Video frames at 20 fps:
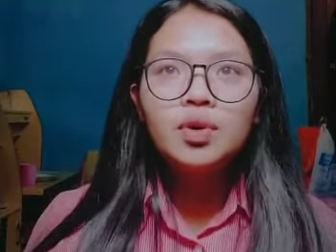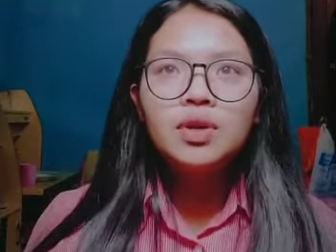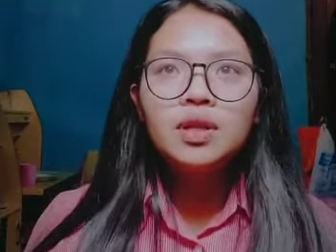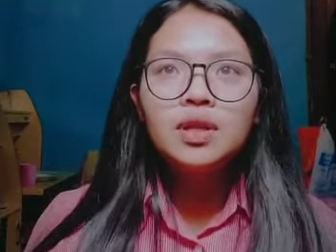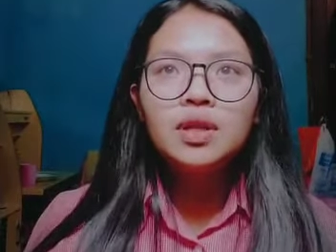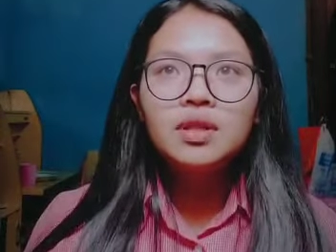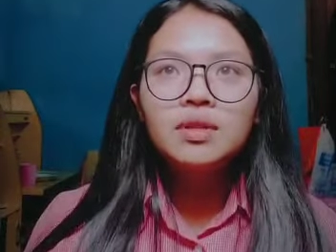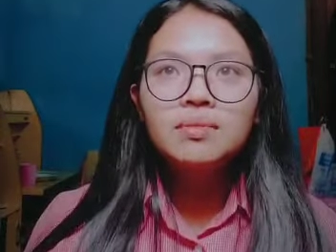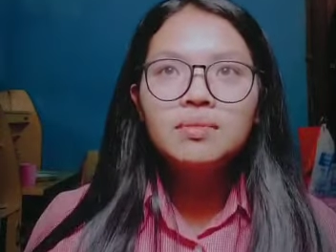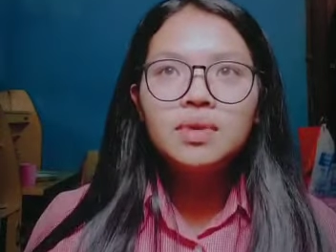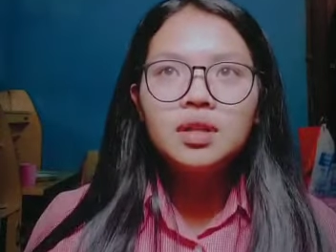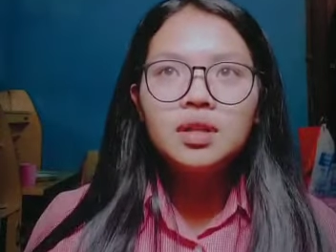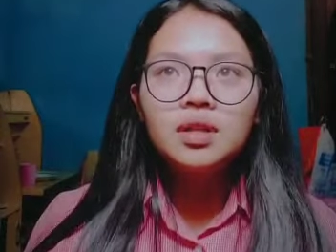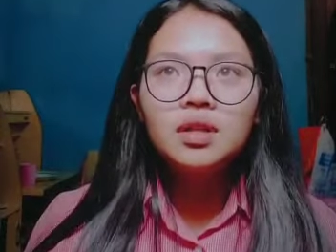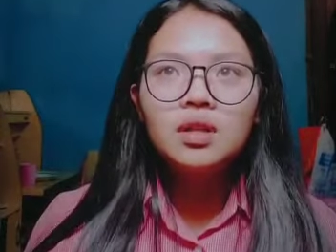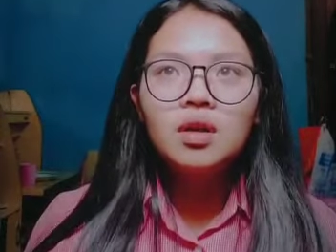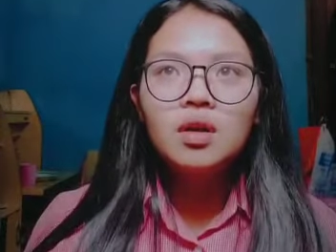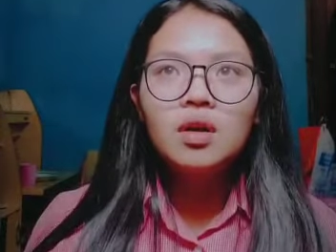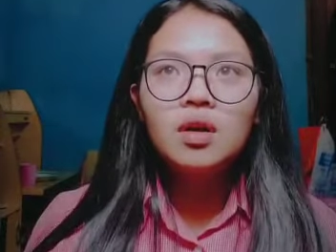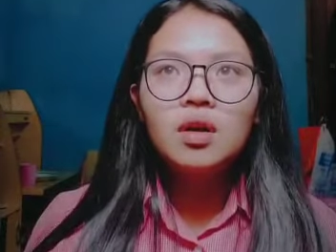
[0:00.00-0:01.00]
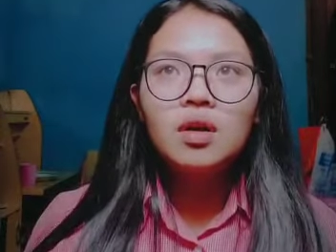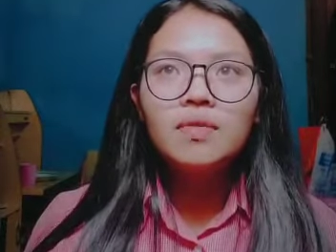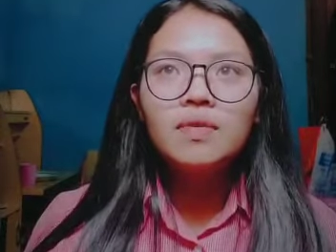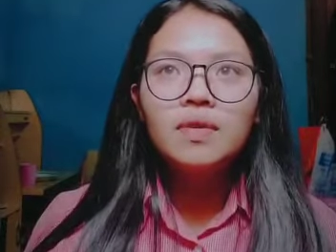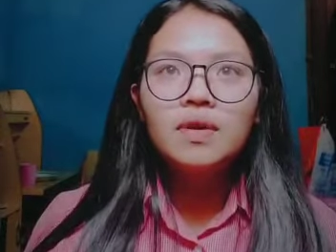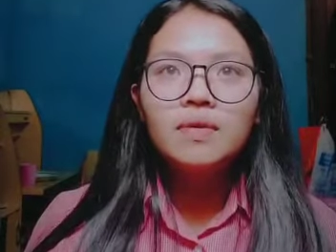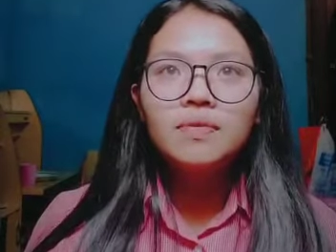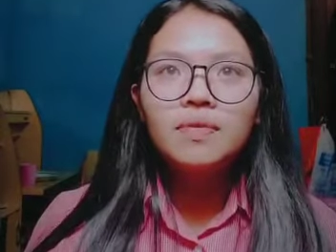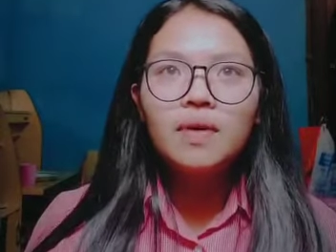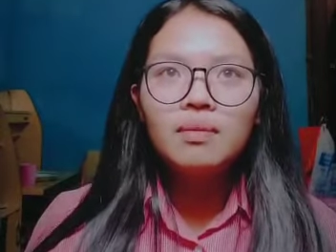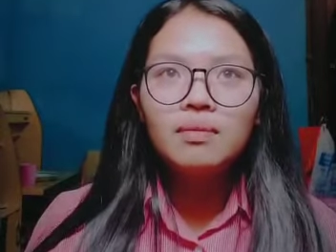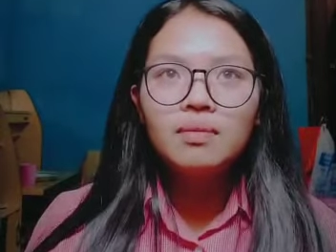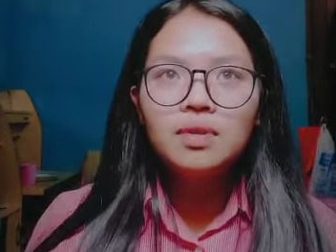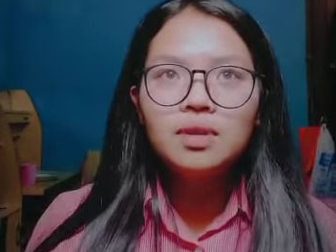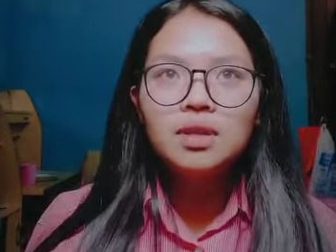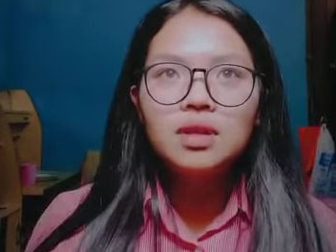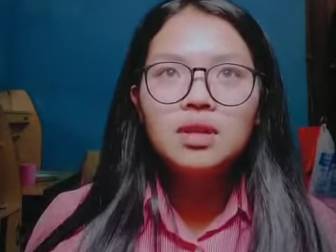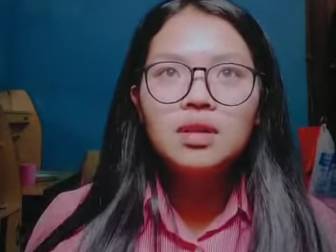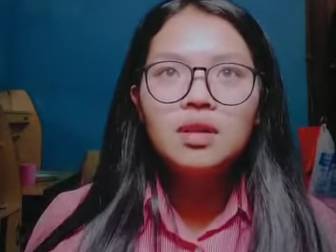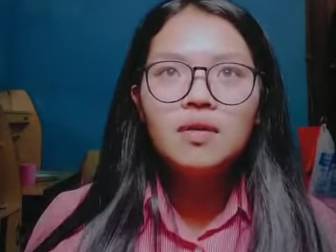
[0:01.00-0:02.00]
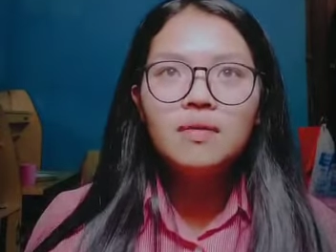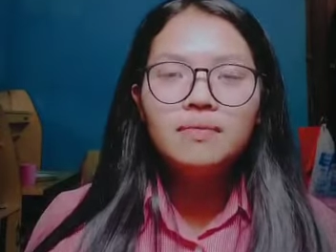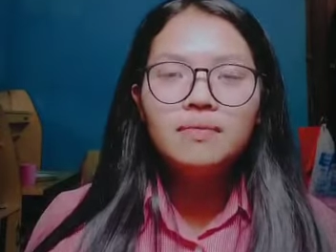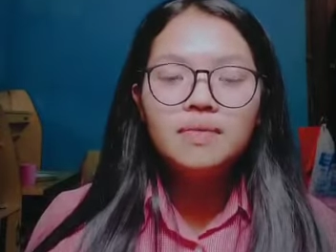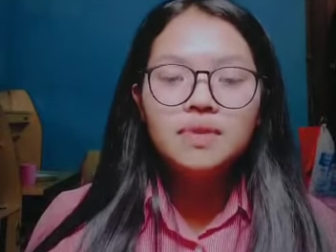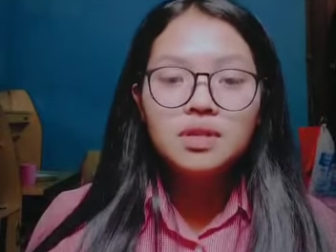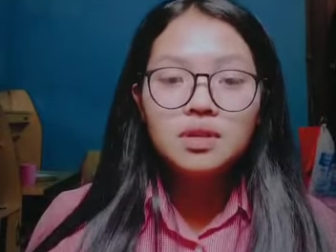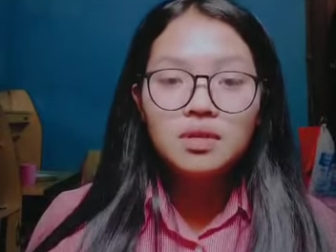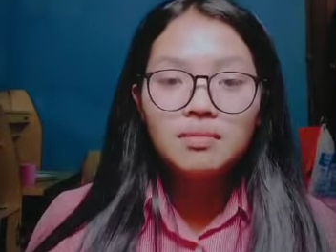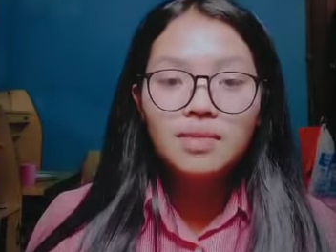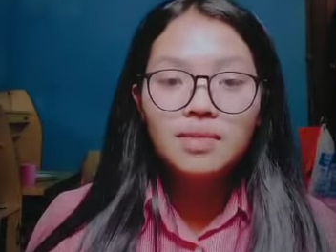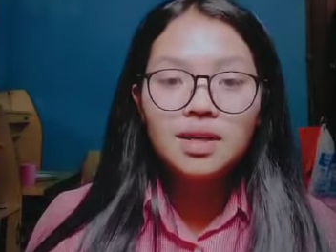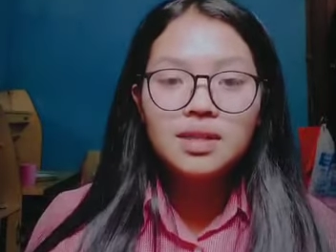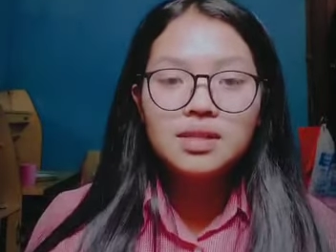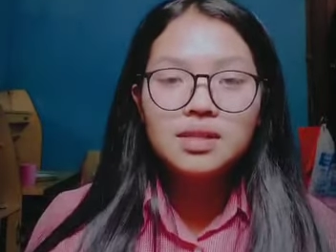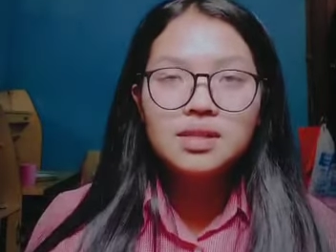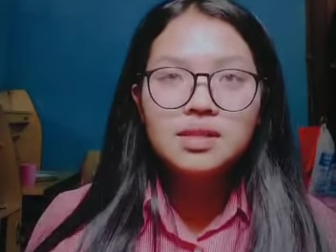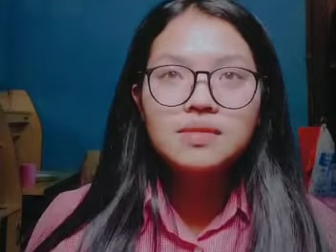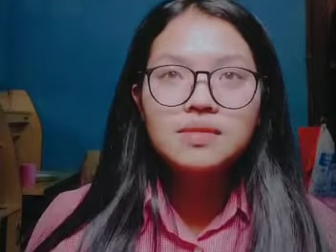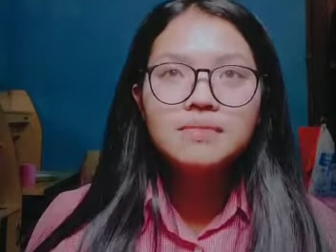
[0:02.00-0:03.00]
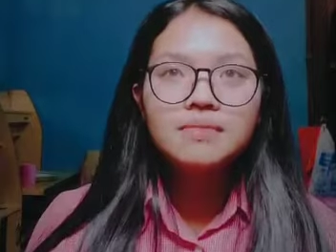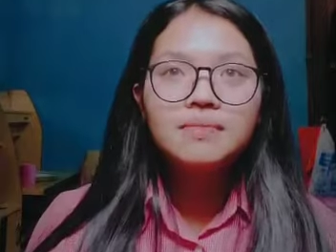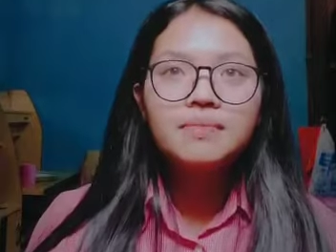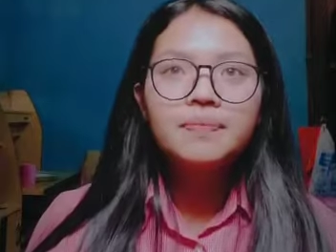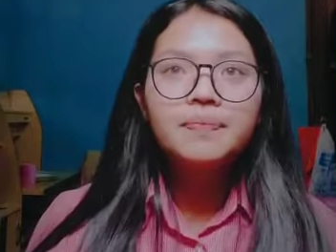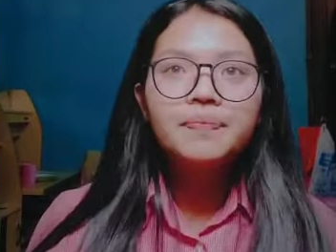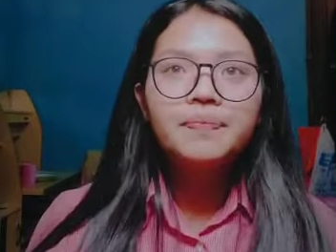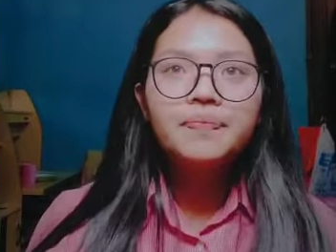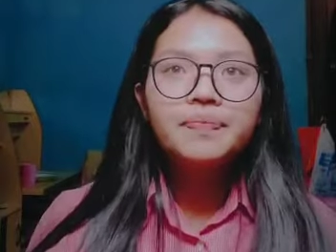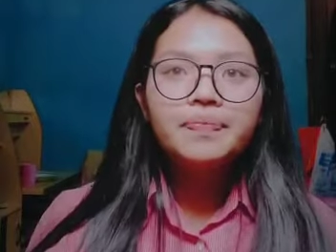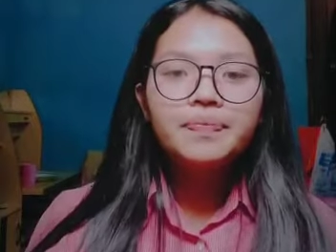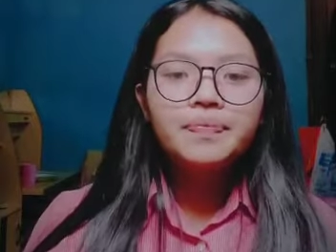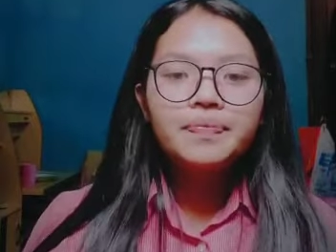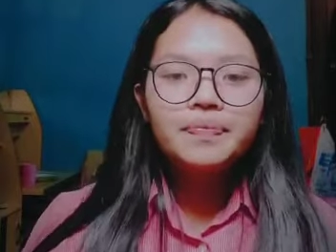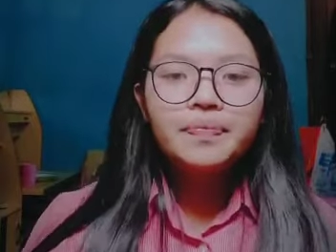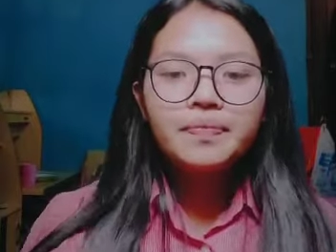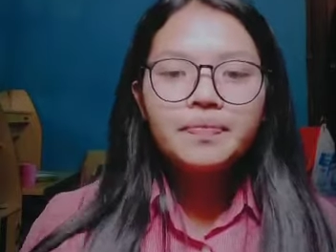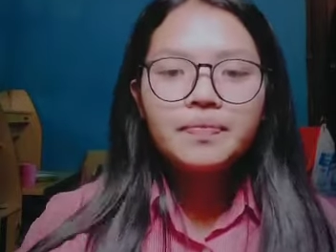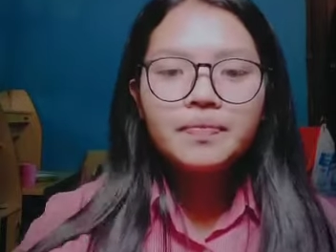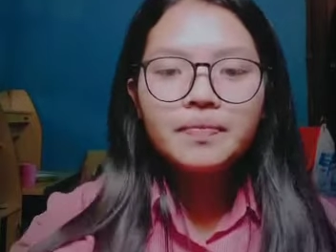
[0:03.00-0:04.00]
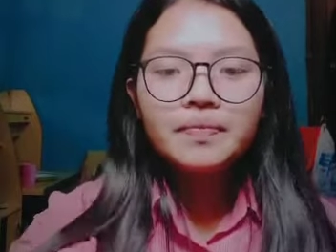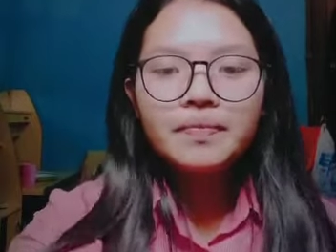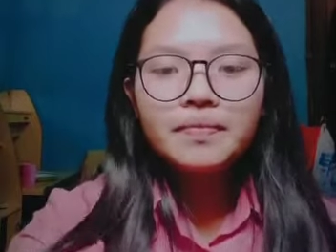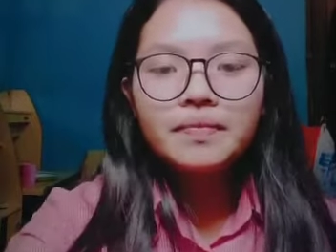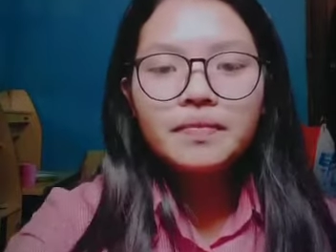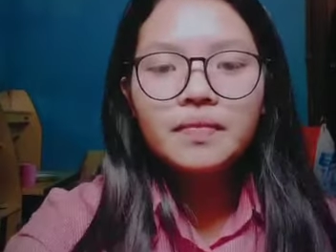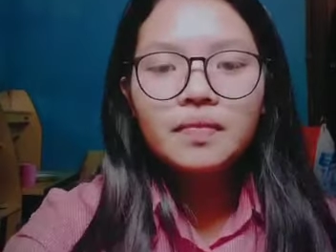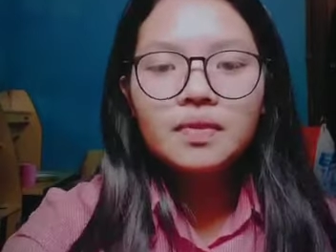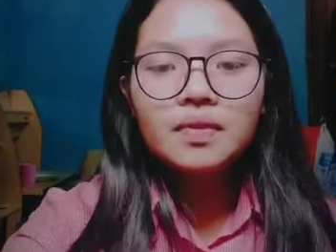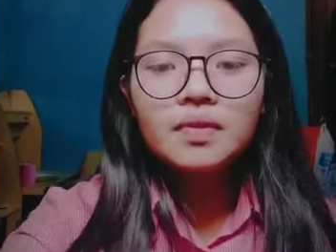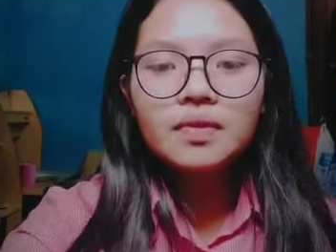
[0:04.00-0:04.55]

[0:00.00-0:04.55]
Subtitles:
I am very grateful to be born in the middle of a family that loved me so much.